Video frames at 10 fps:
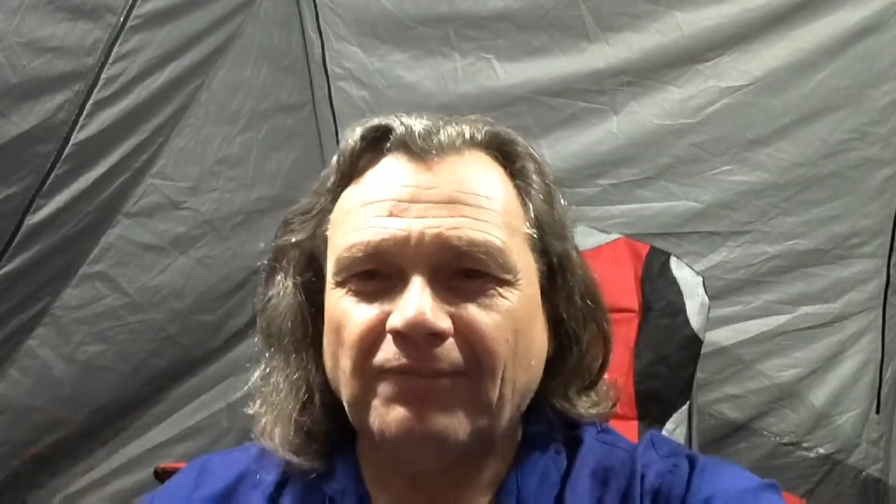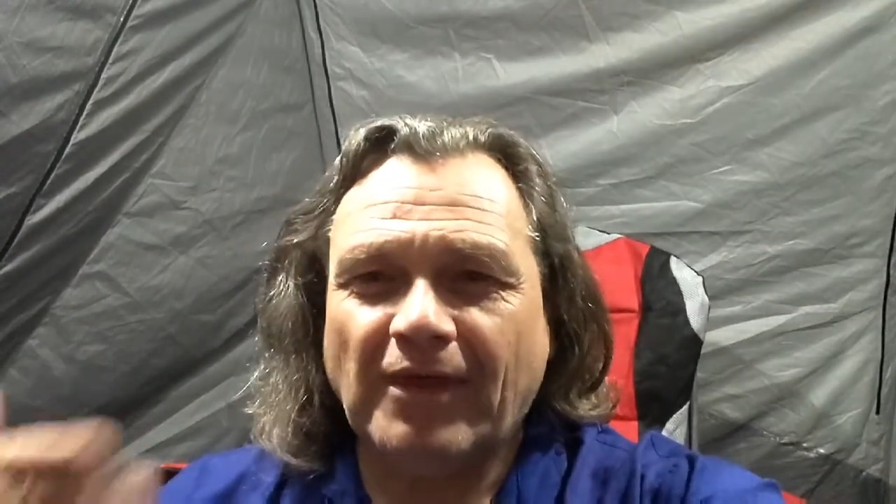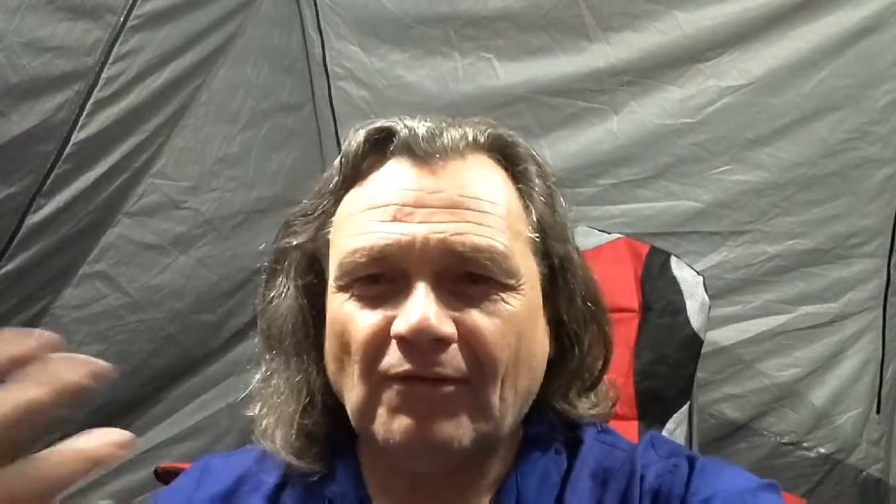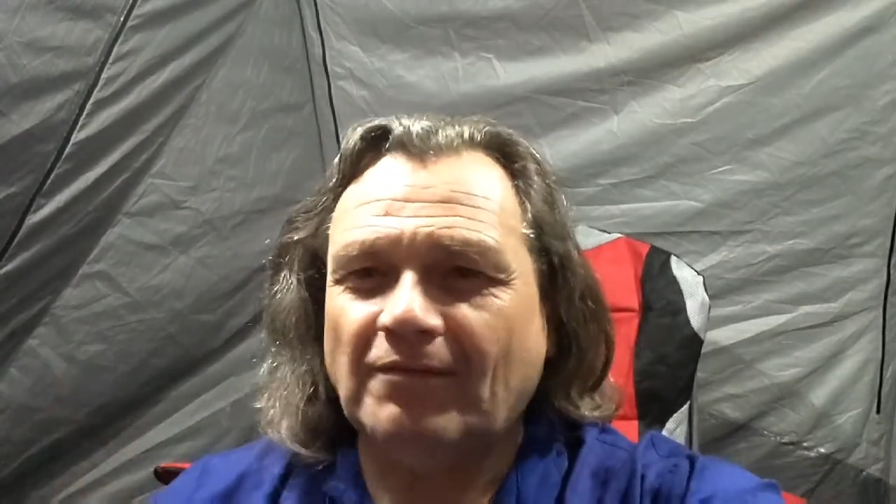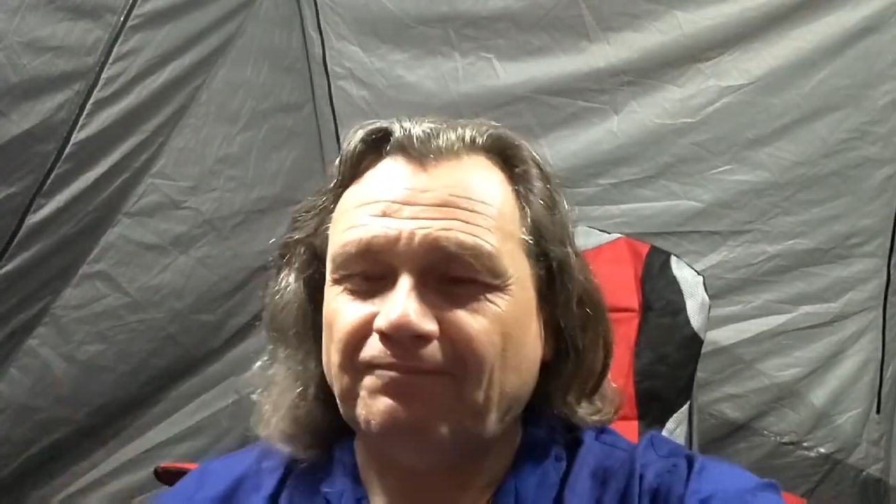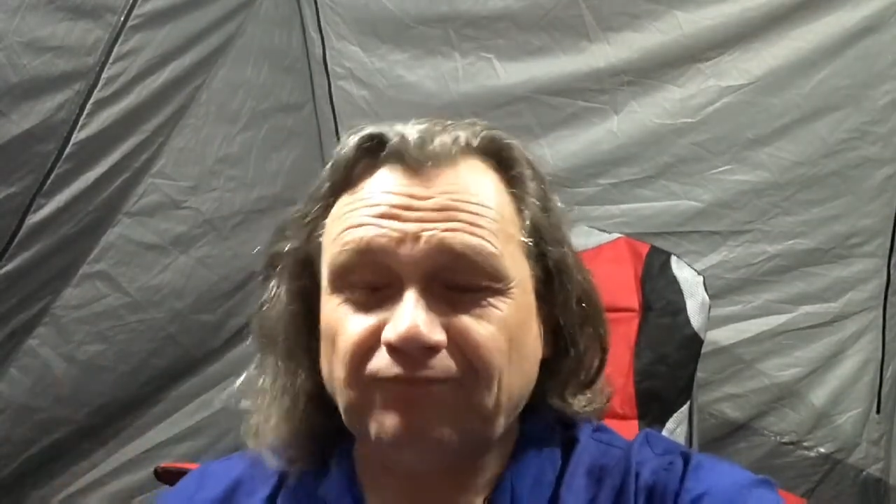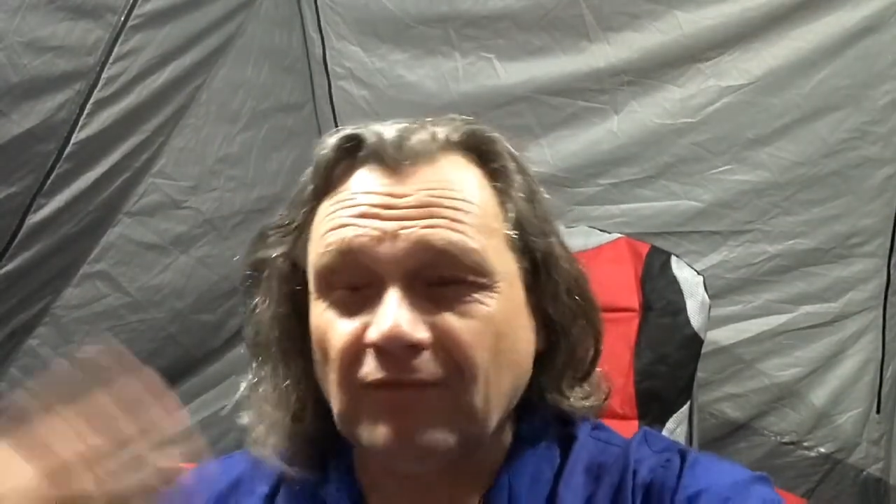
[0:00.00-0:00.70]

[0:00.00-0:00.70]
They were